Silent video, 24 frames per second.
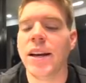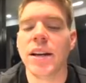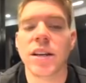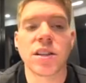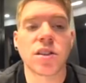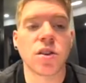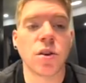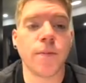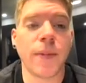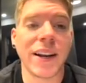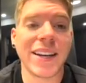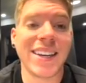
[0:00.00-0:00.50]

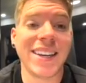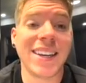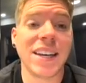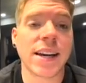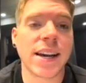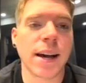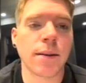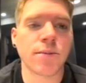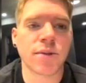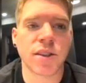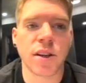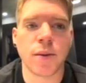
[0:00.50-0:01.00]
So, but here
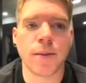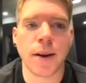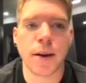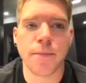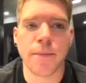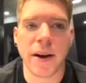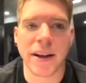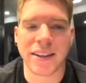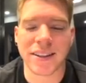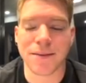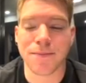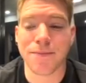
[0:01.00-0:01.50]
comes on my
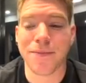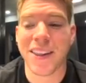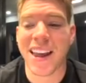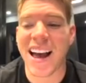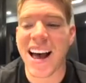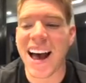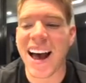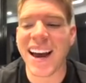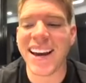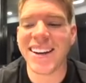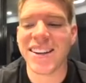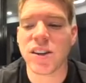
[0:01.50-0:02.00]
butt.
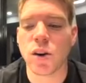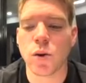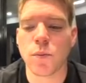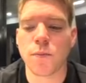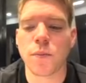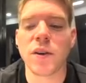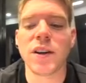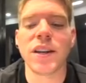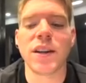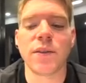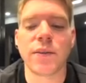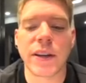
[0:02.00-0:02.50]
I don't
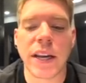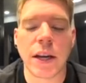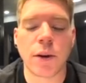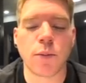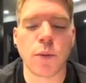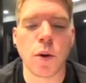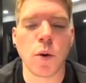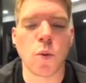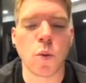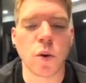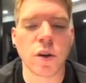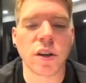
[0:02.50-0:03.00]
believe that
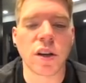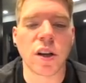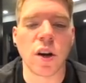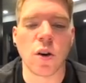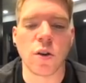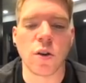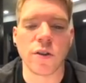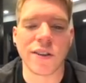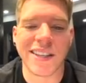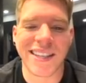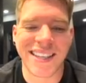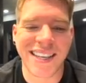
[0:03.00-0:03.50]
we would
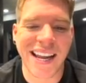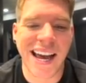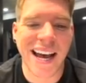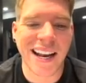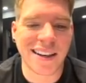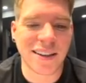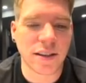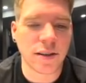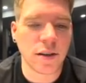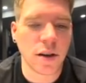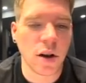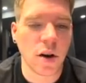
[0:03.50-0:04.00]
go
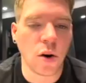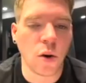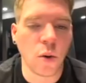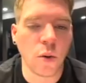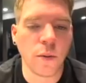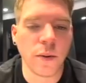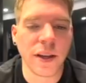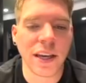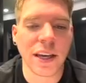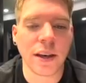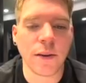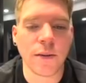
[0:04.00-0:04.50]
that
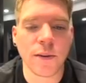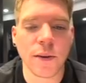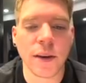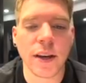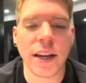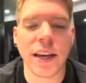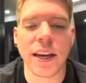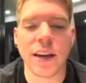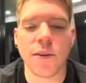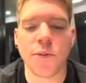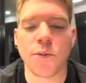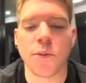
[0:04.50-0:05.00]
low, even
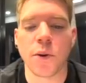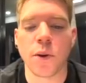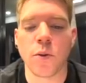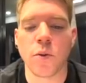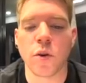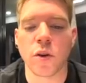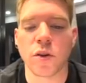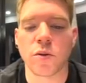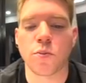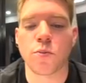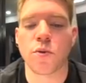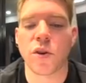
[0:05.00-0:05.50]
if we
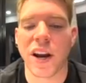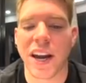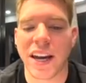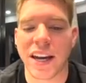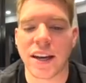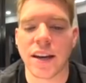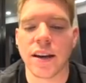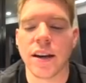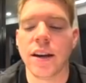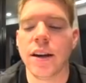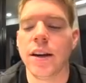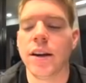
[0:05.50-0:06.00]
would
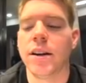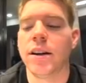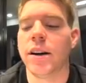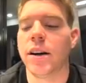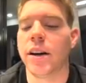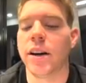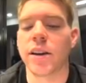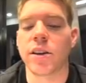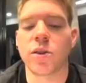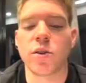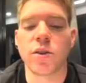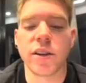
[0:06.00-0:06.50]
break
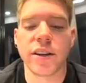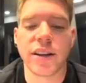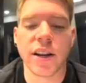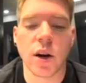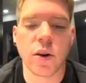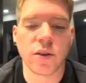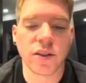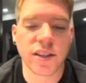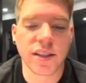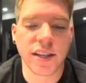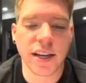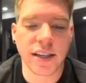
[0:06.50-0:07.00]
to the
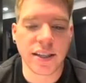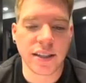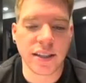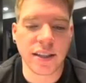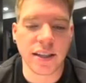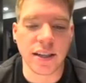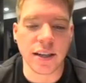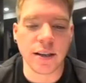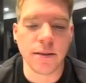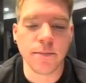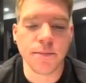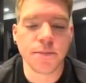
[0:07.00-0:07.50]
downside
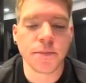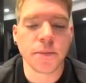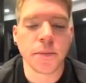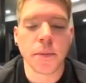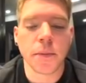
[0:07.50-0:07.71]
here.